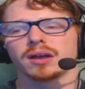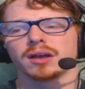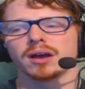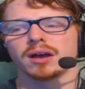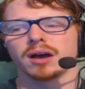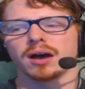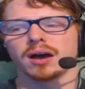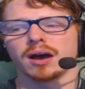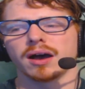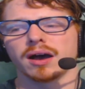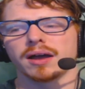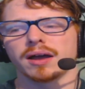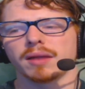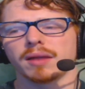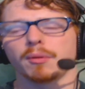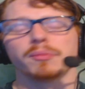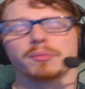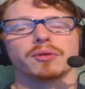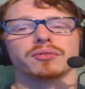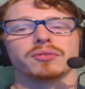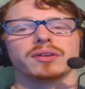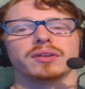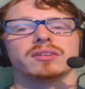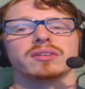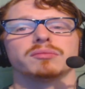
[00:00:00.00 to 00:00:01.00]
Uh, I hope
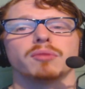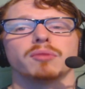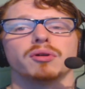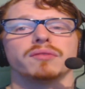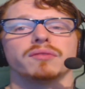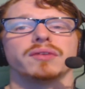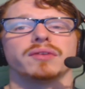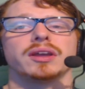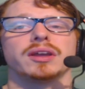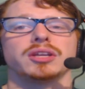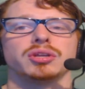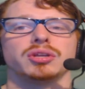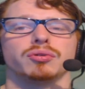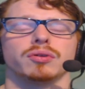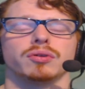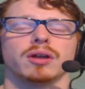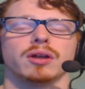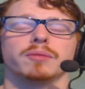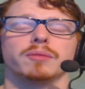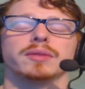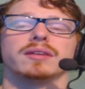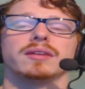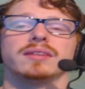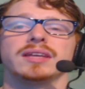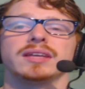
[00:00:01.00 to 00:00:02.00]
those things motivate you. I
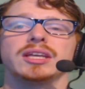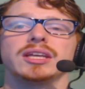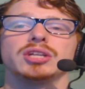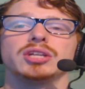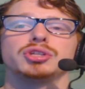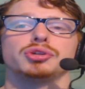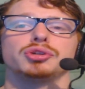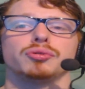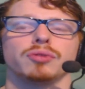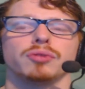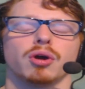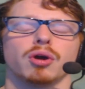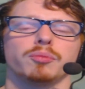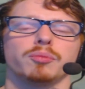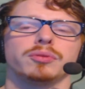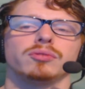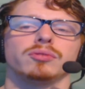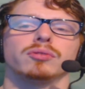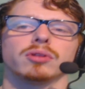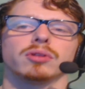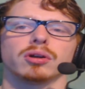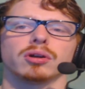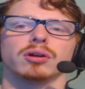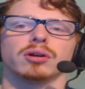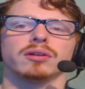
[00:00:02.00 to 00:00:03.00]
hope they teach you, and I hope you
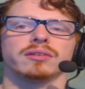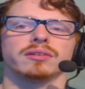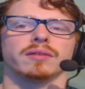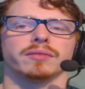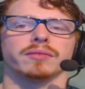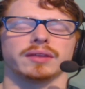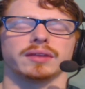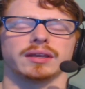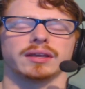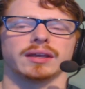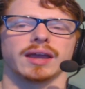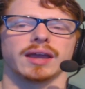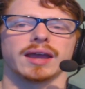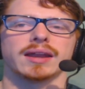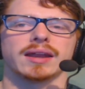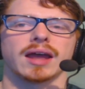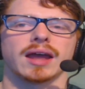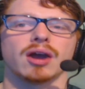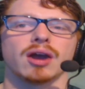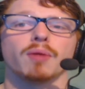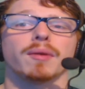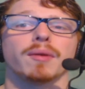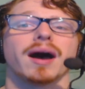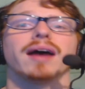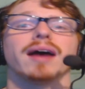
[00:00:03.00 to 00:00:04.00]
learn something. And I
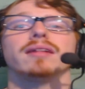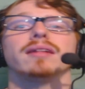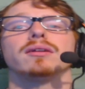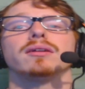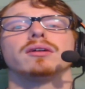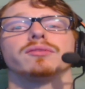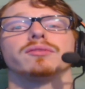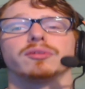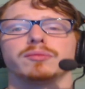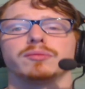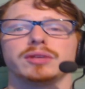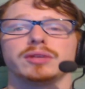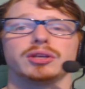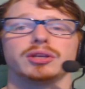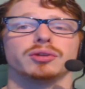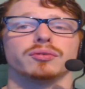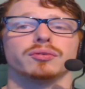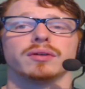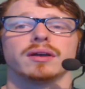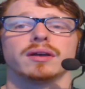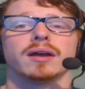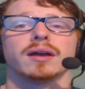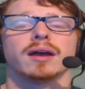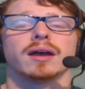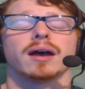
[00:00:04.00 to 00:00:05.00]
hope I learn from you.
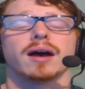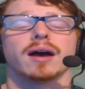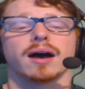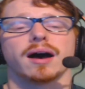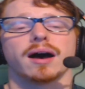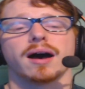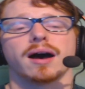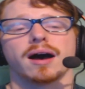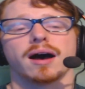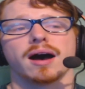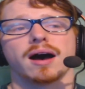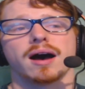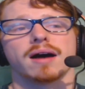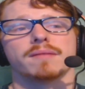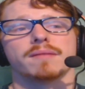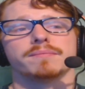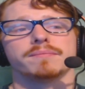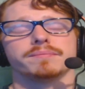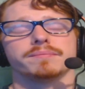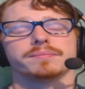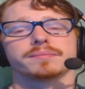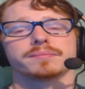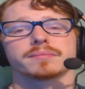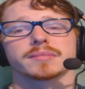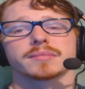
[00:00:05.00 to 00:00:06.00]
Um,
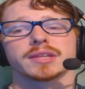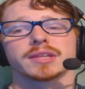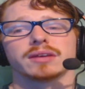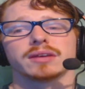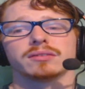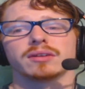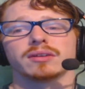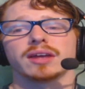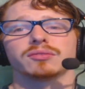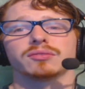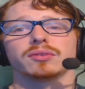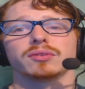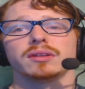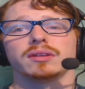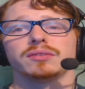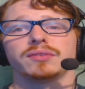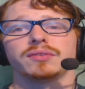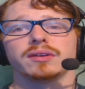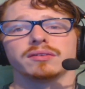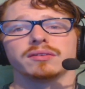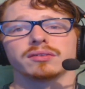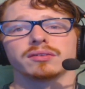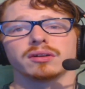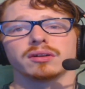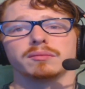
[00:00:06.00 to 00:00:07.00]
so that's what these
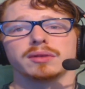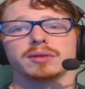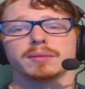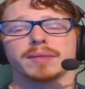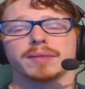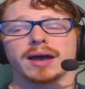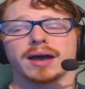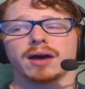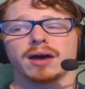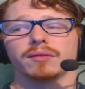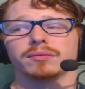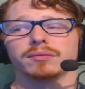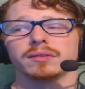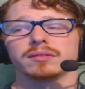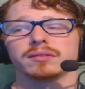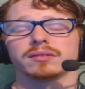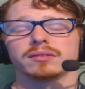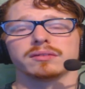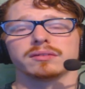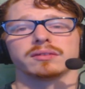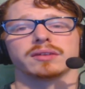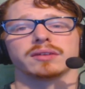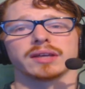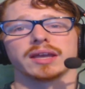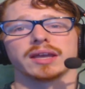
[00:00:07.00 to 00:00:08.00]
videos are going to be about. This is
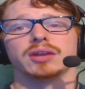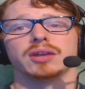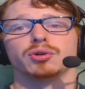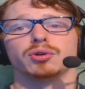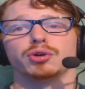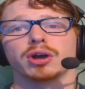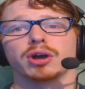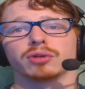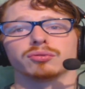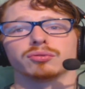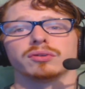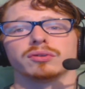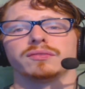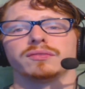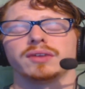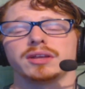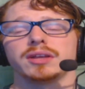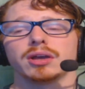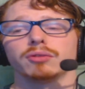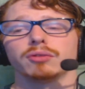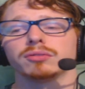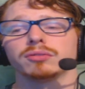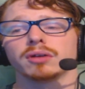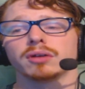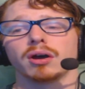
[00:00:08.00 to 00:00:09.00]
just like an introductory
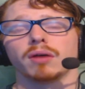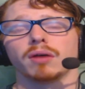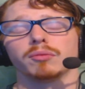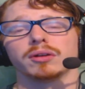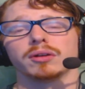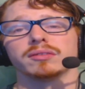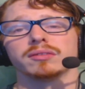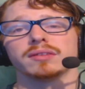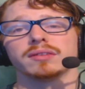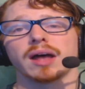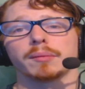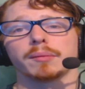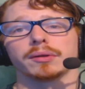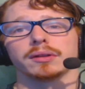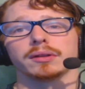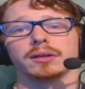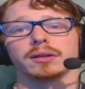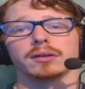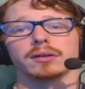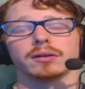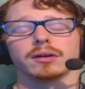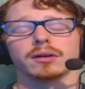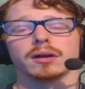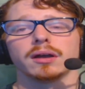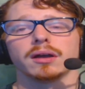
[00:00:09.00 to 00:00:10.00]
video, so I'm going to stop it
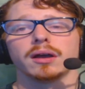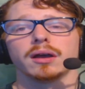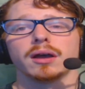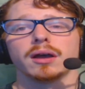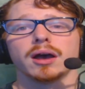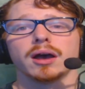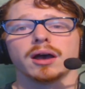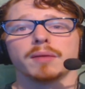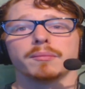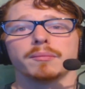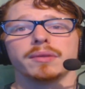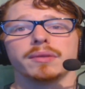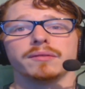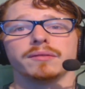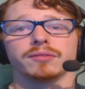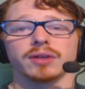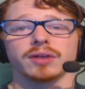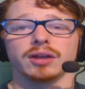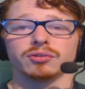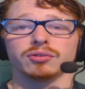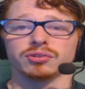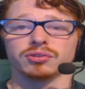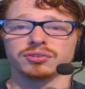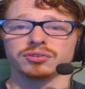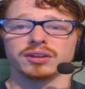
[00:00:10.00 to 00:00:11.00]
here. But if you're
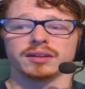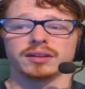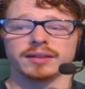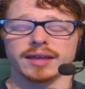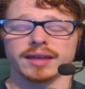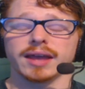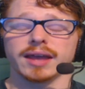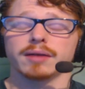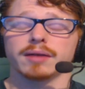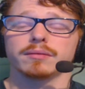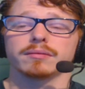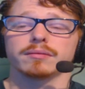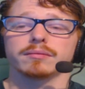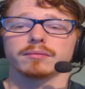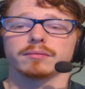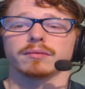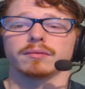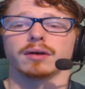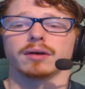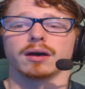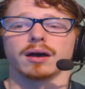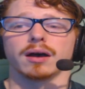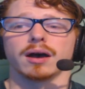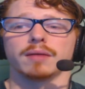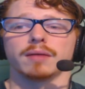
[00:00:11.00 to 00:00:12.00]
interested in that,
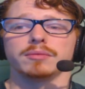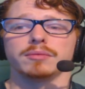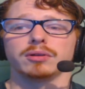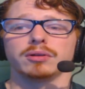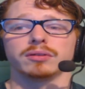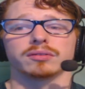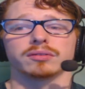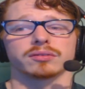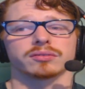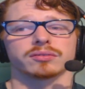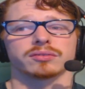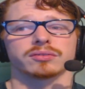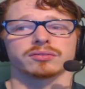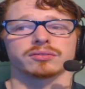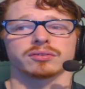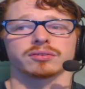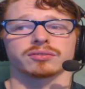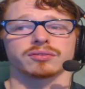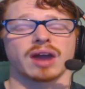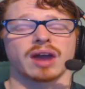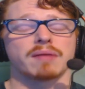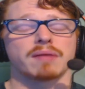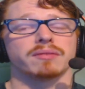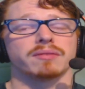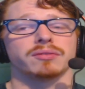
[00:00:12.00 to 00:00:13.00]
um, you can
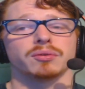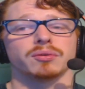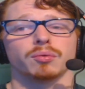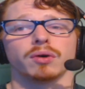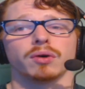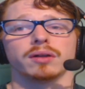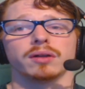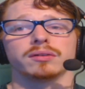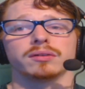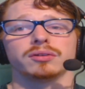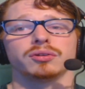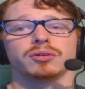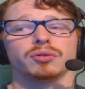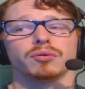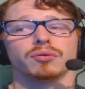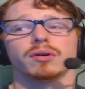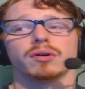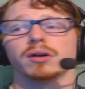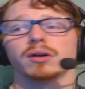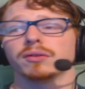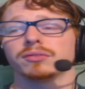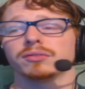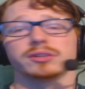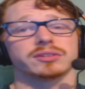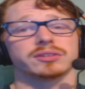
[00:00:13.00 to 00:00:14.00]
subscribe if you want to,
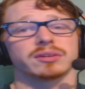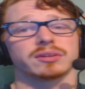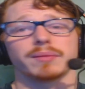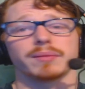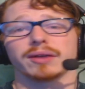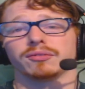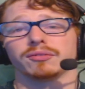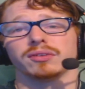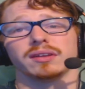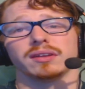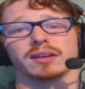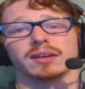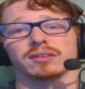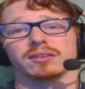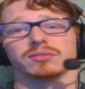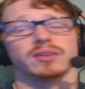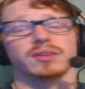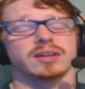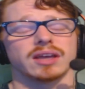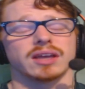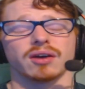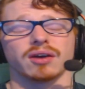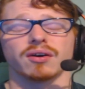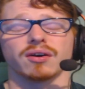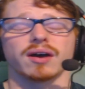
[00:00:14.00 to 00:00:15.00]
or just come back for the next
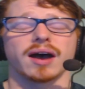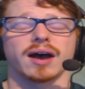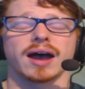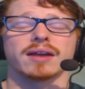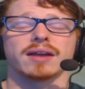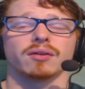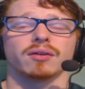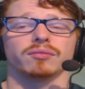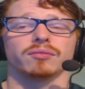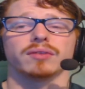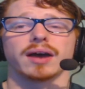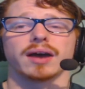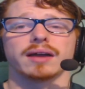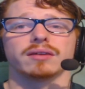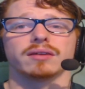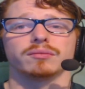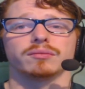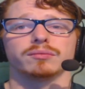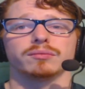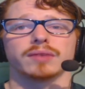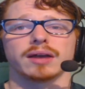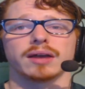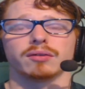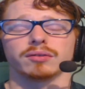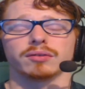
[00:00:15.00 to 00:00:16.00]
video. I don't, I don't,
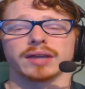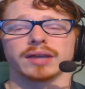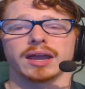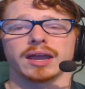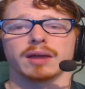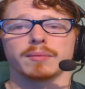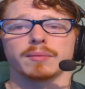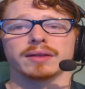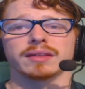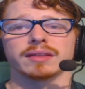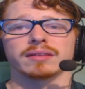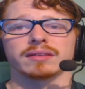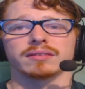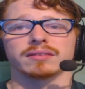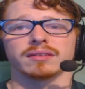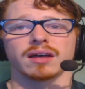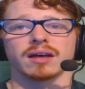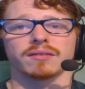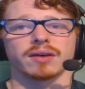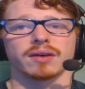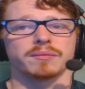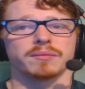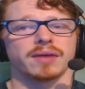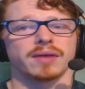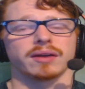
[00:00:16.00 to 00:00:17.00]
I don't care about that
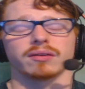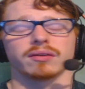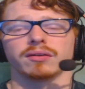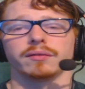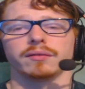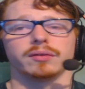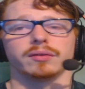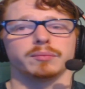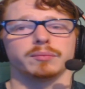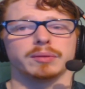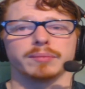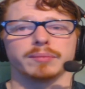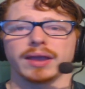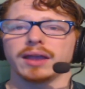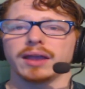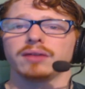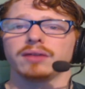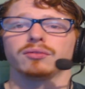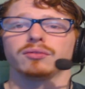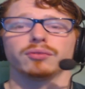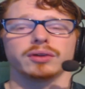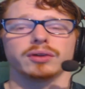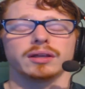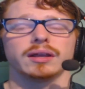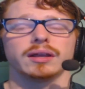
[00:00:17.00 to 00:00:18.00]
stuff. I'm not going to be
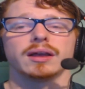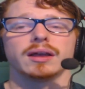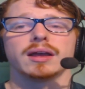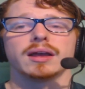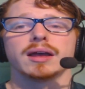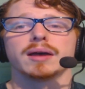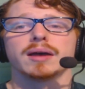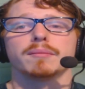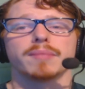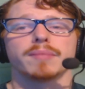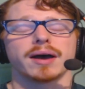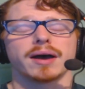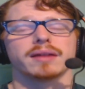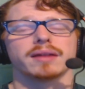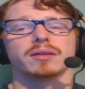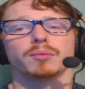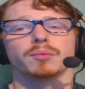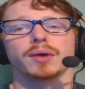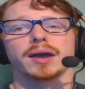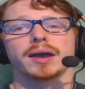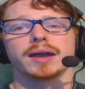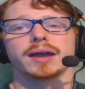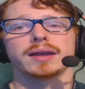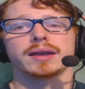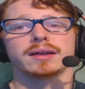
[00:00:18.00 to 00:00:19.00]
pandering, by the
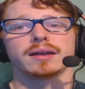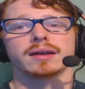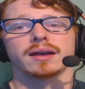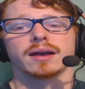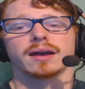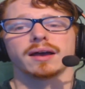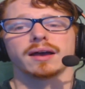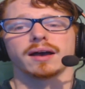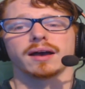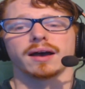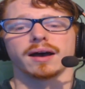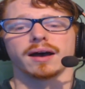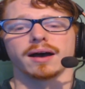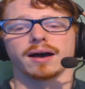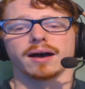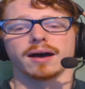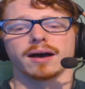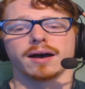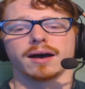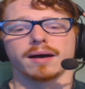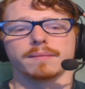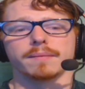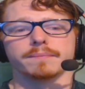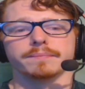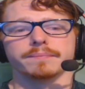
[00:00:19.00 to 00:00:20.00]
way,
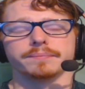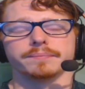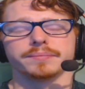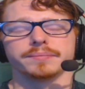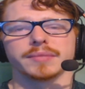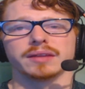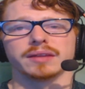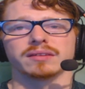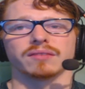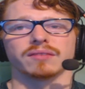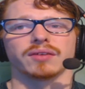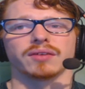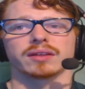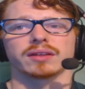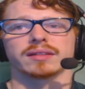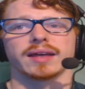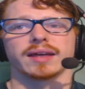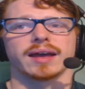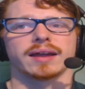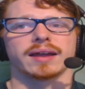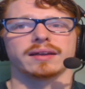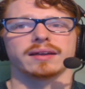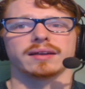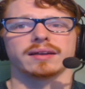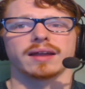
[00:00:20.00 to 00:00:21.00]
um, and stuff like
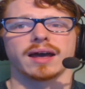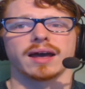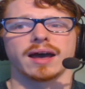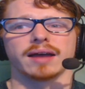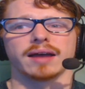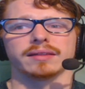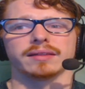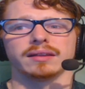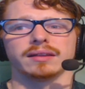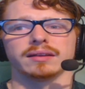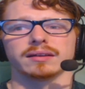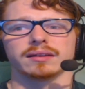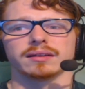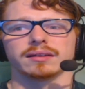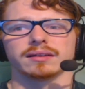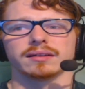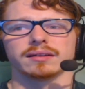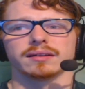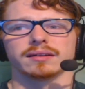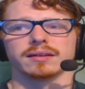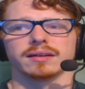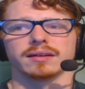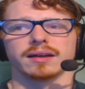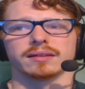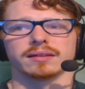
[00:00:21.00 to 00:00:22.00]
that. I think,
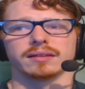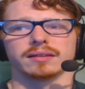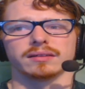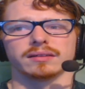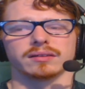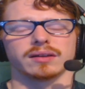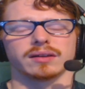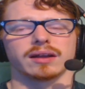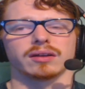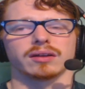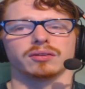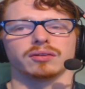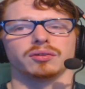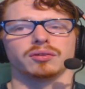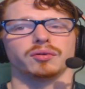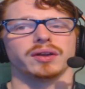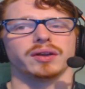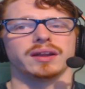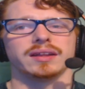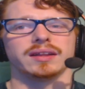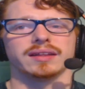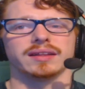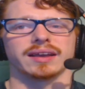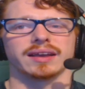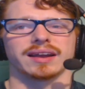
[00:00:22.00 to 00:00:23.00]
I think you're not going to do
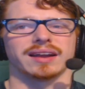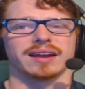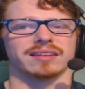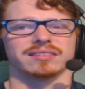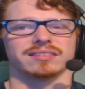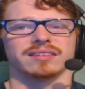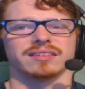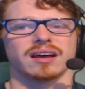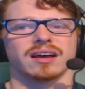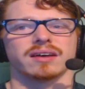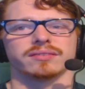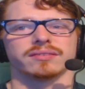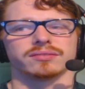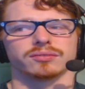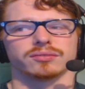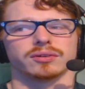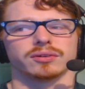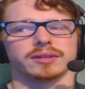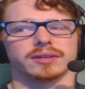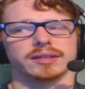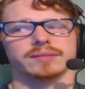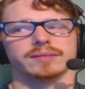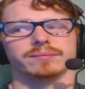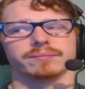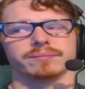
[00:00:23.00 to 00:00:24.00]
any of that kind of stuff,
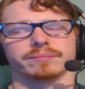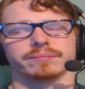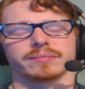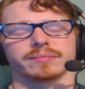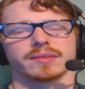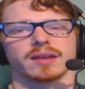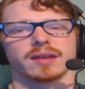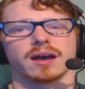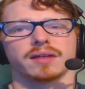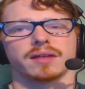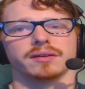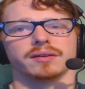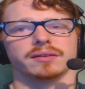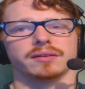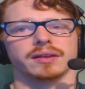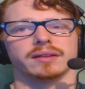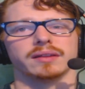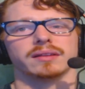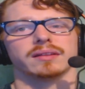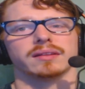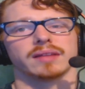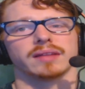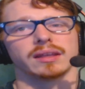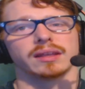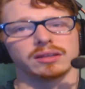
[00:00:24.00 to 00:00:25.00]
really, other
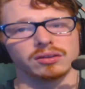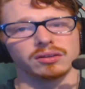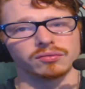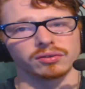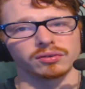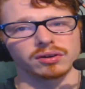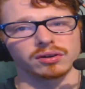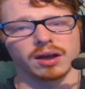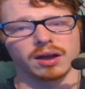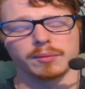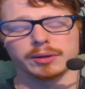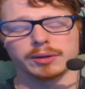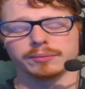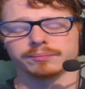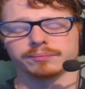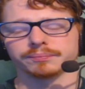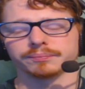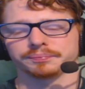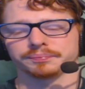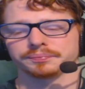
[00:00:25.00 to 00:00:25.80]
than thank you for coming,